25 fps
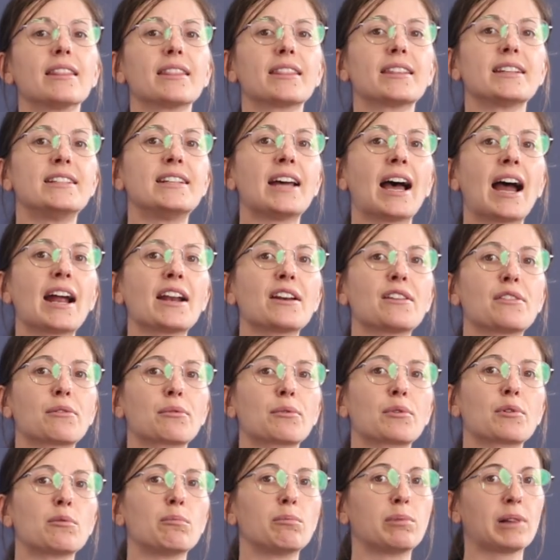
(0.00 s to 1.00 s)
The
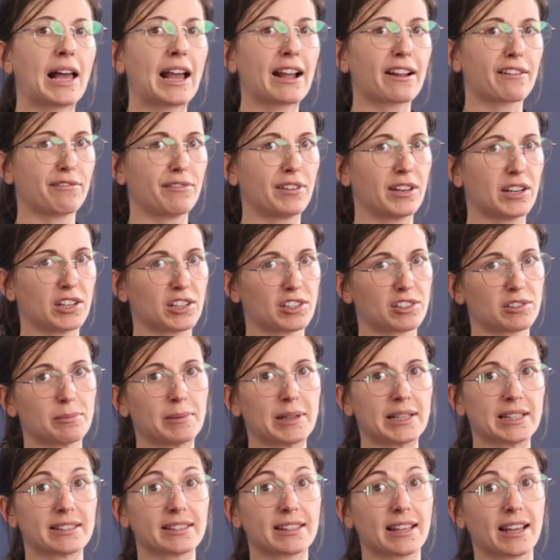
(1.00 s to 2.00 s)
dyed-through black finish
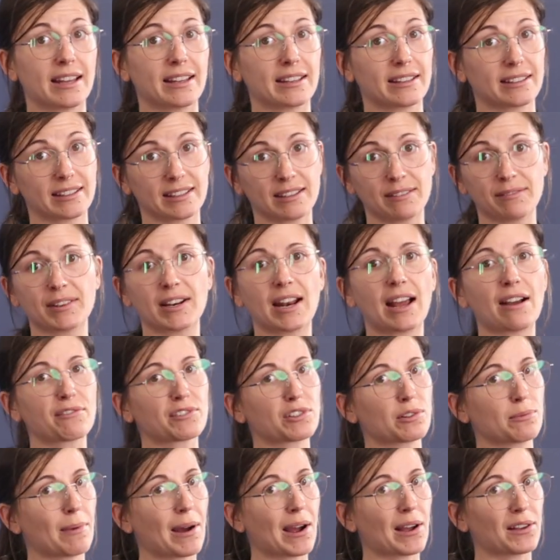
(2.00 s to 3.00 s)
means that even
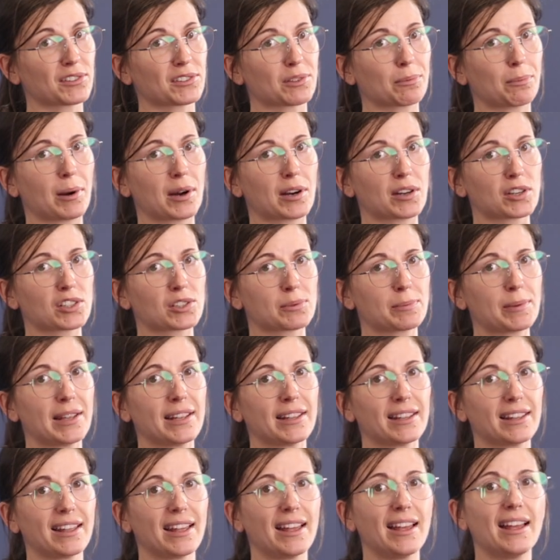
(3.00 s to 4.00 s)
after miles of punishment,